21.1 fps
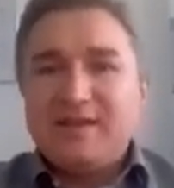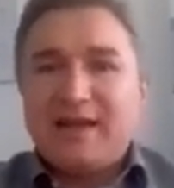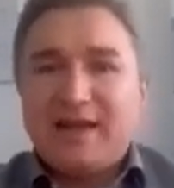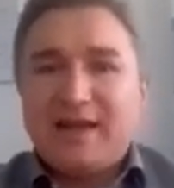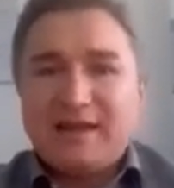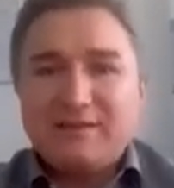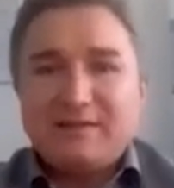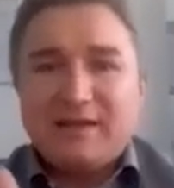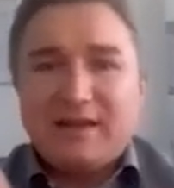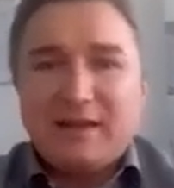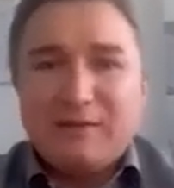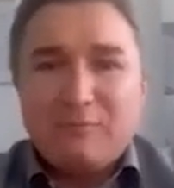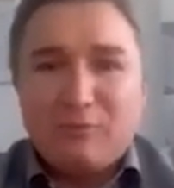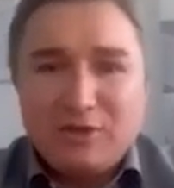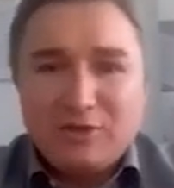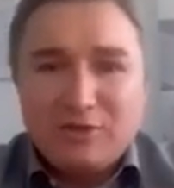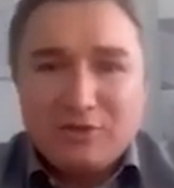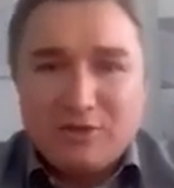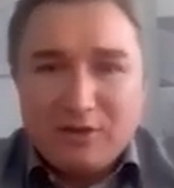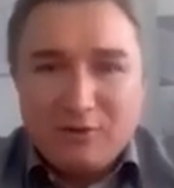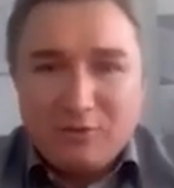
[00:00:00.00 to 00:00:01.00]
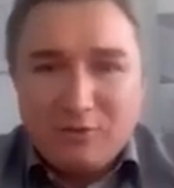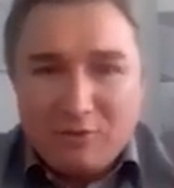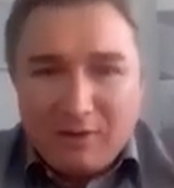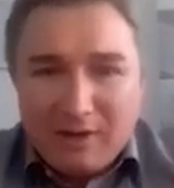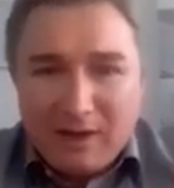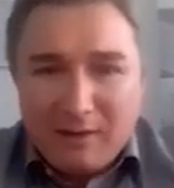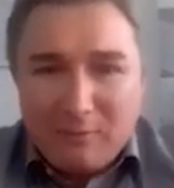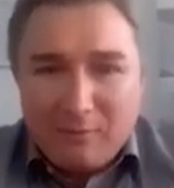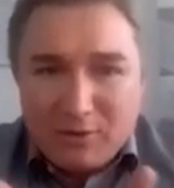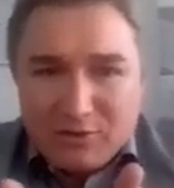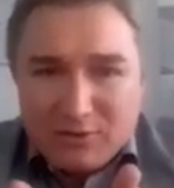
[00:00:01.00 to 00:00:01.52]
I want
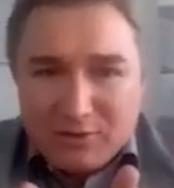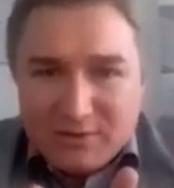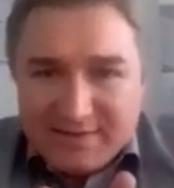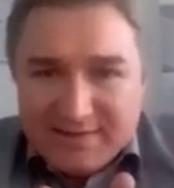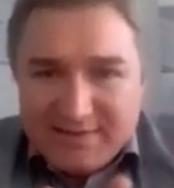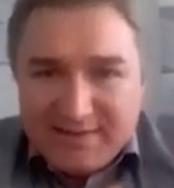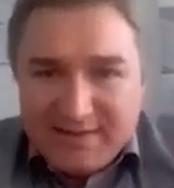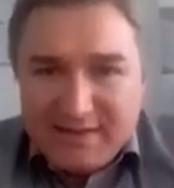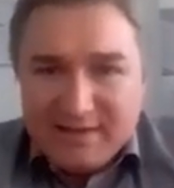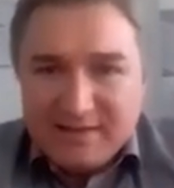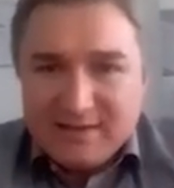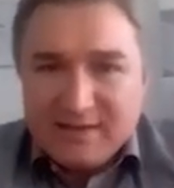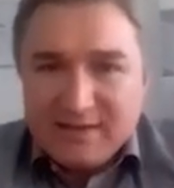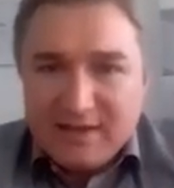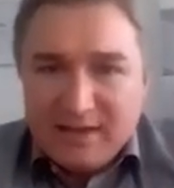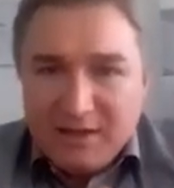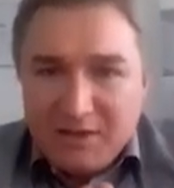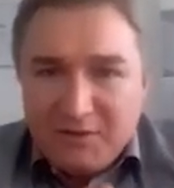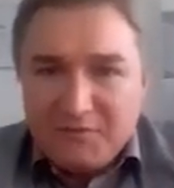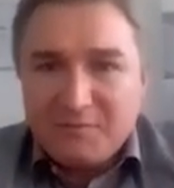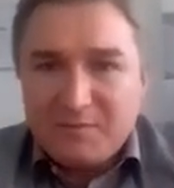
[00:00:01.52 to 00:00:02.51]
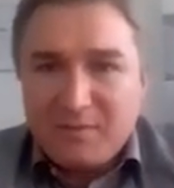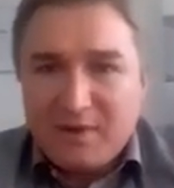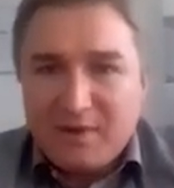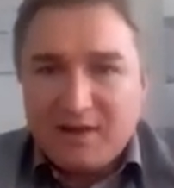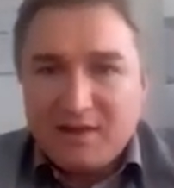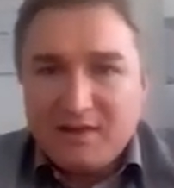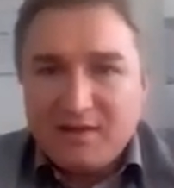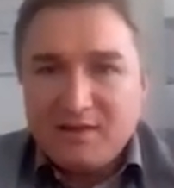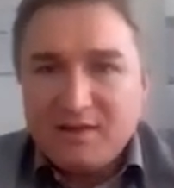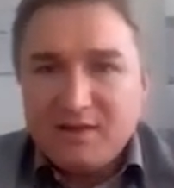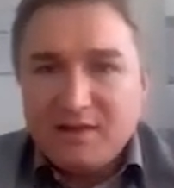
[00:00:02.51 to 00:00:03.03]
to see if
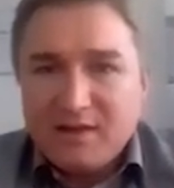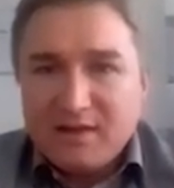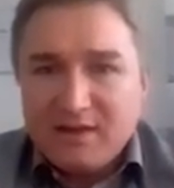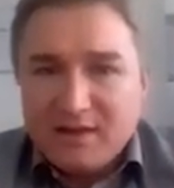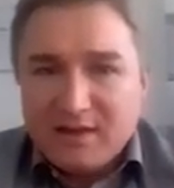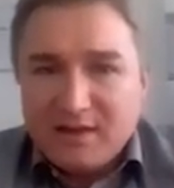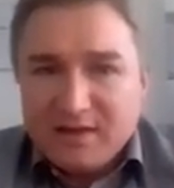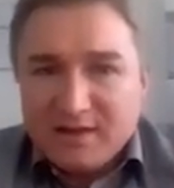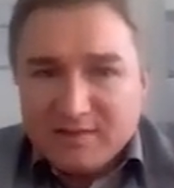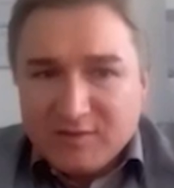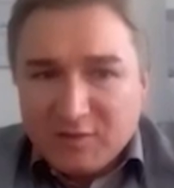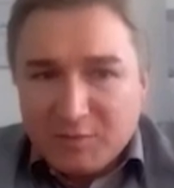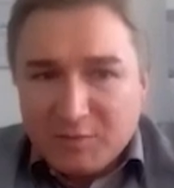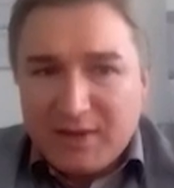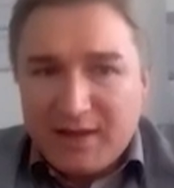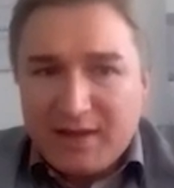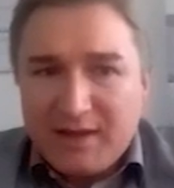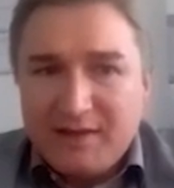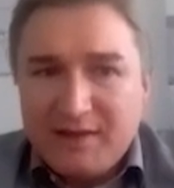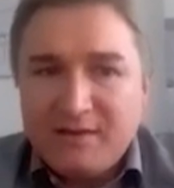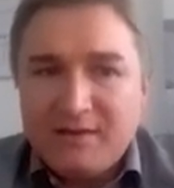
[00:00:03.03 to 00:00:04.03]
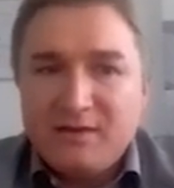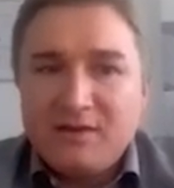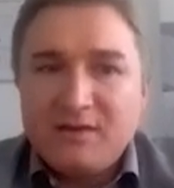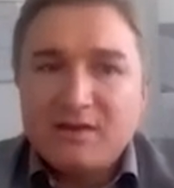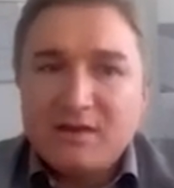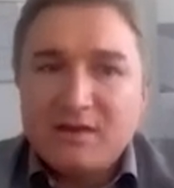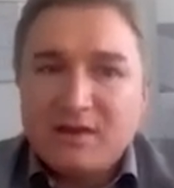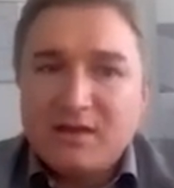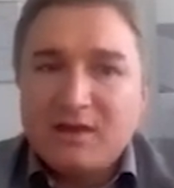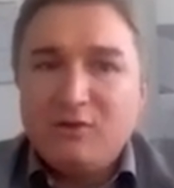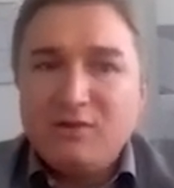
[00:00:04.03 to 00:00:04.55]
my supplier
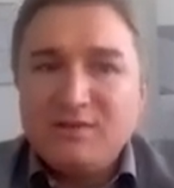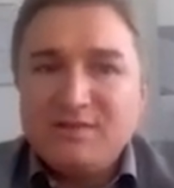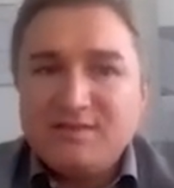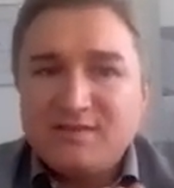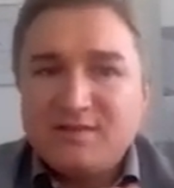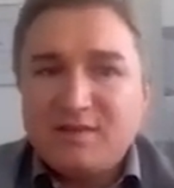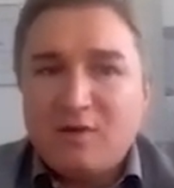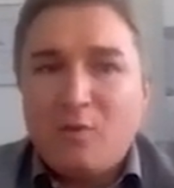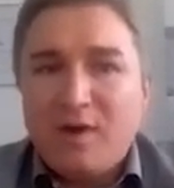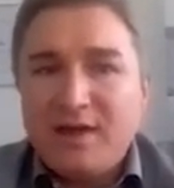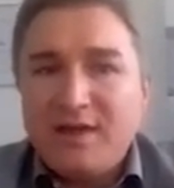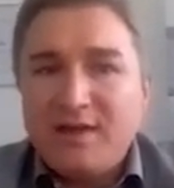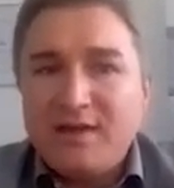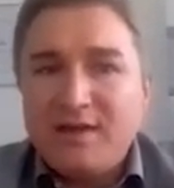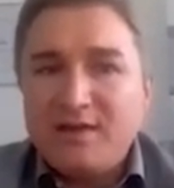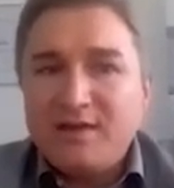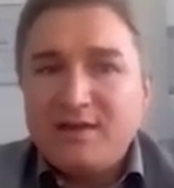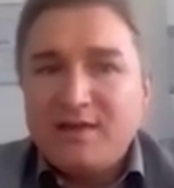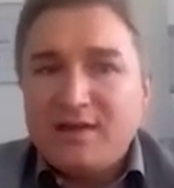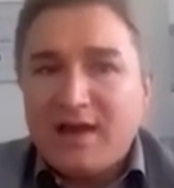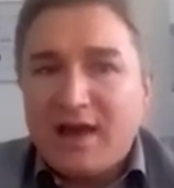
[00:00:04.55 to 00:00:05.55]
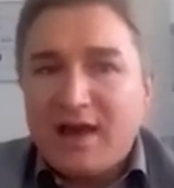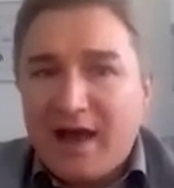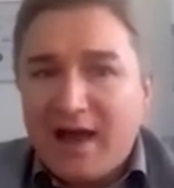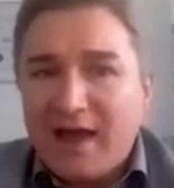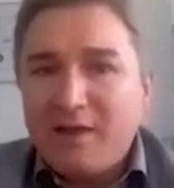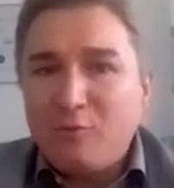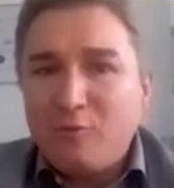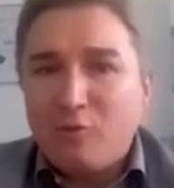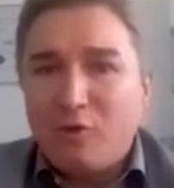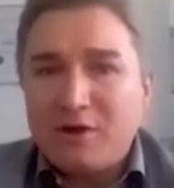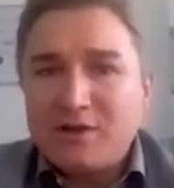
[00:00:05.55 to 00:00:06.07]
goes the way I
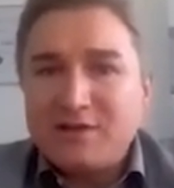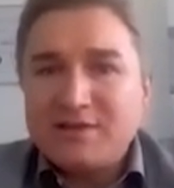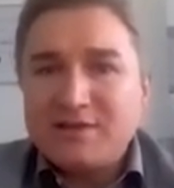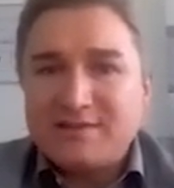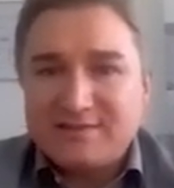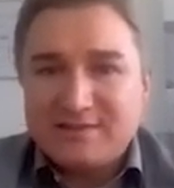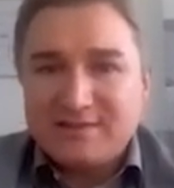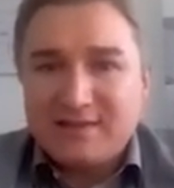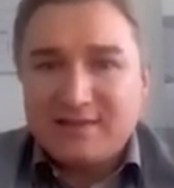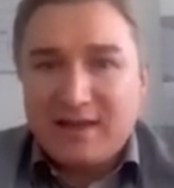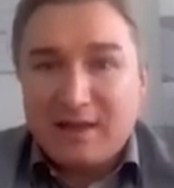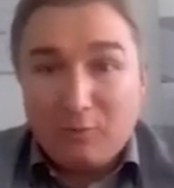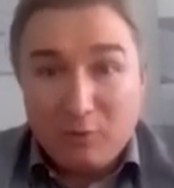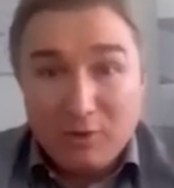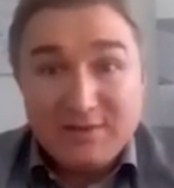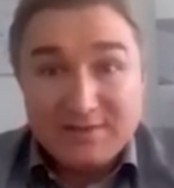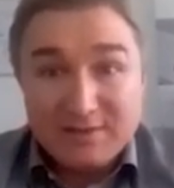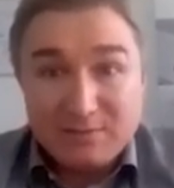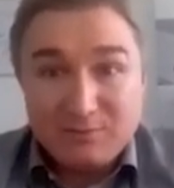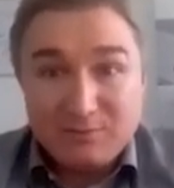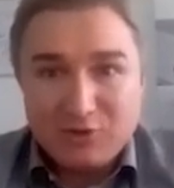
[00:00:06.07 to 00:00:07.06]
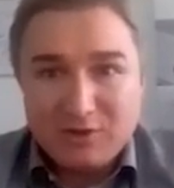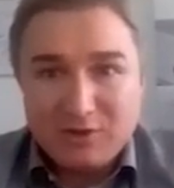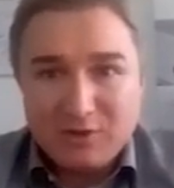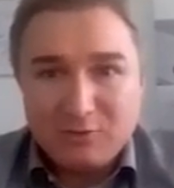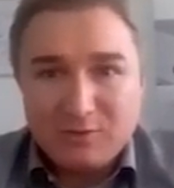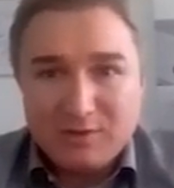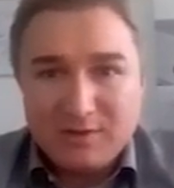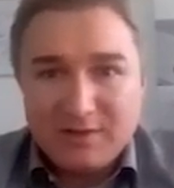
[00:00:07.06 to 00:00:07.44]
want them to go.